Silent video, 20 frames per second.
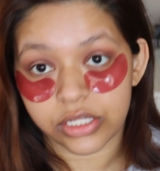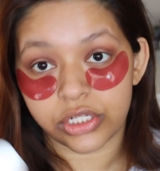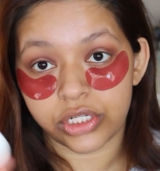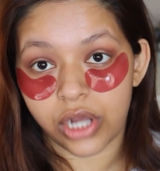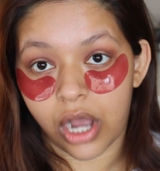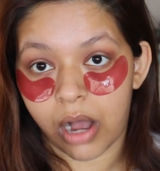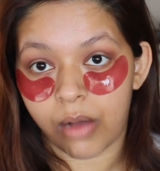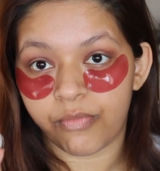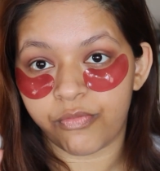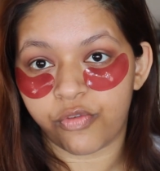the
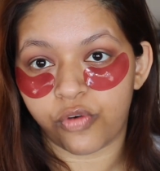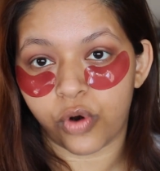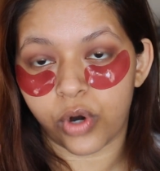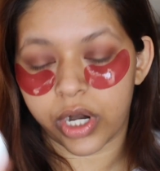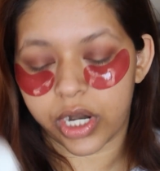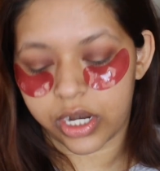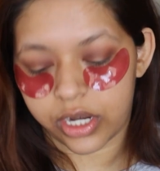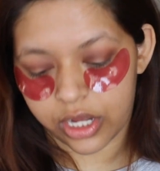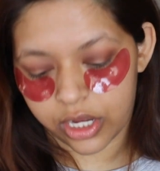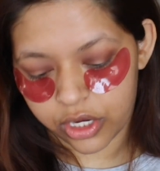Tom
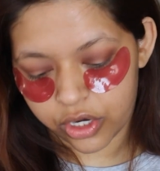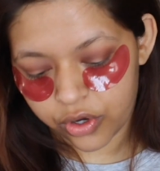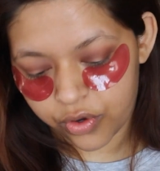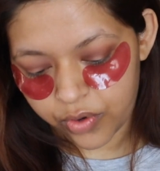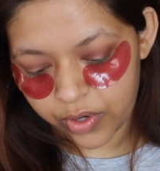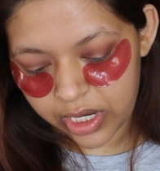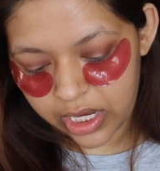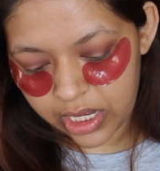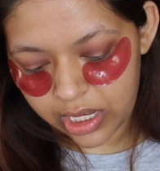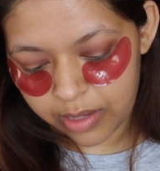Ford
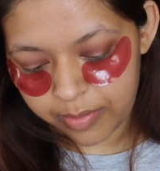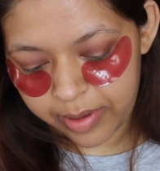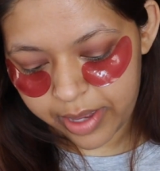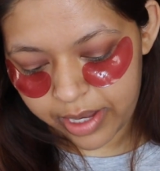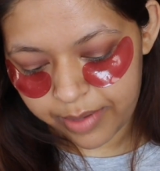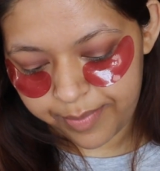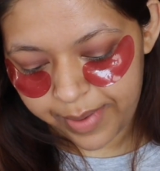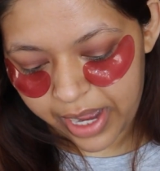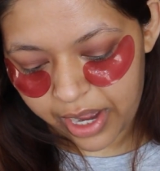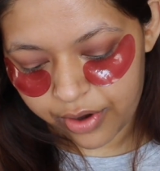Cream
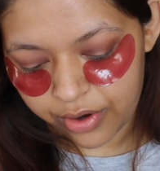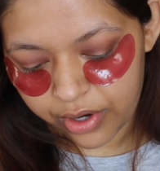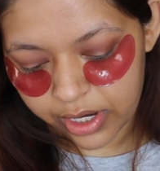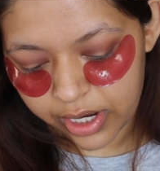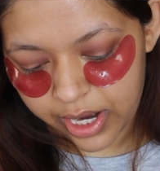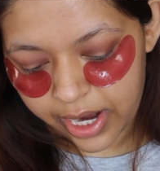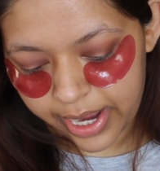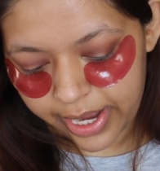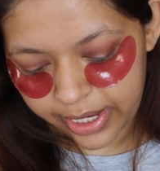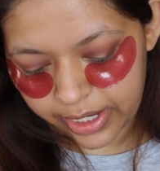and
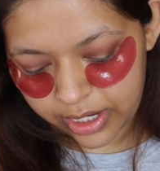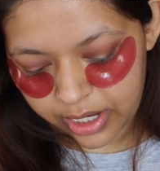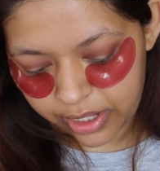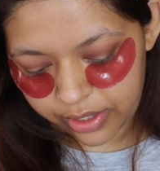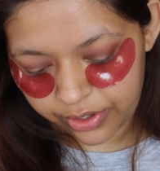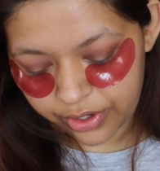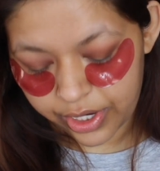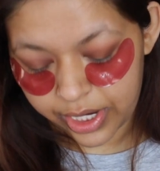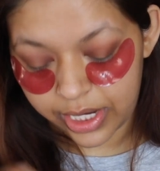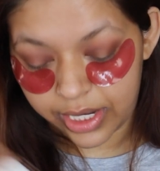Powder Eye
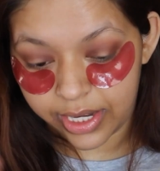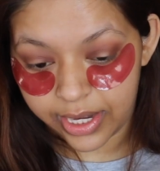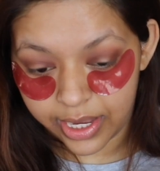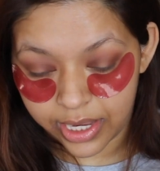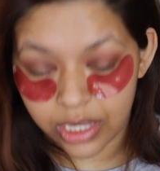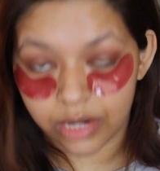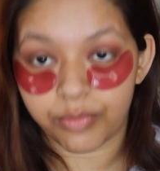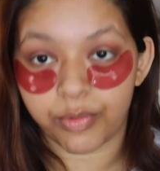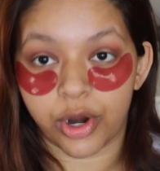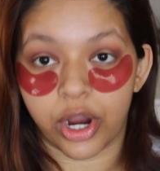Color in
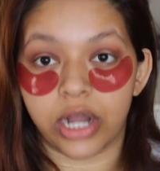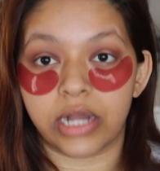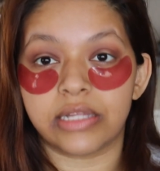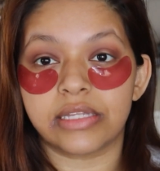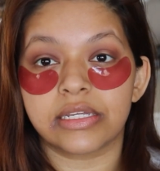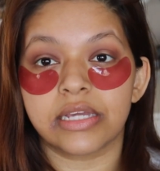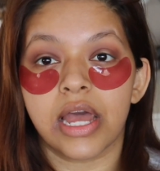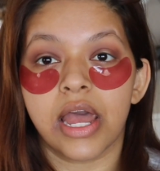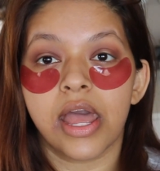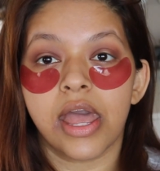Naked
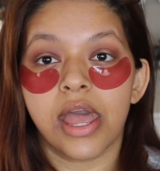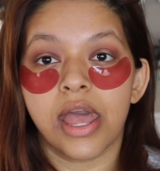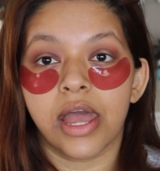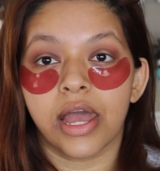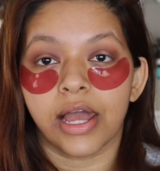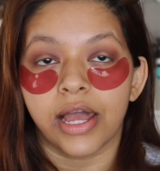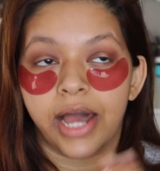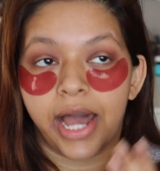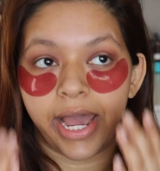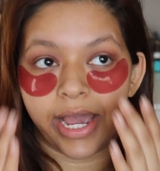Bronze.
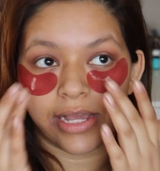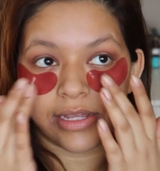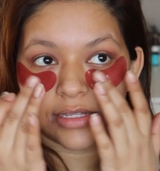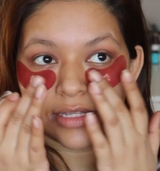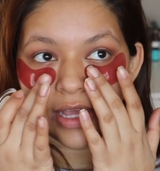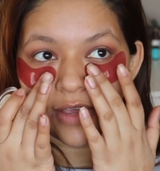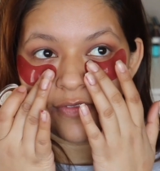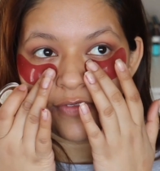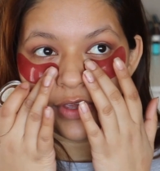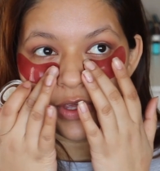Guys,
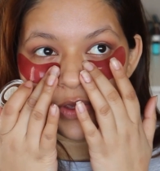if